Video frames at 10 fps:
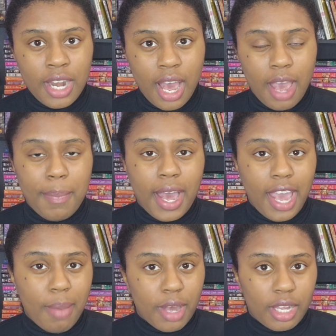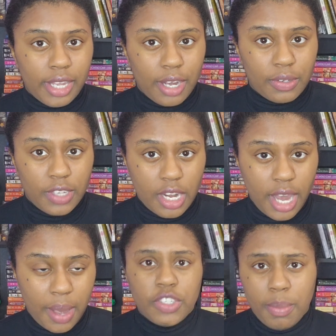I by Emma Claire
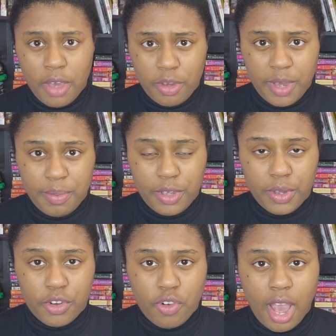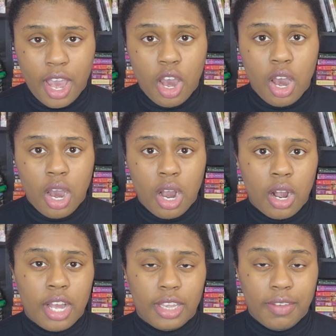Sunday. Some other people you could try
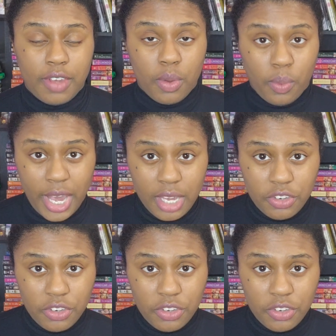are Olivia Waite.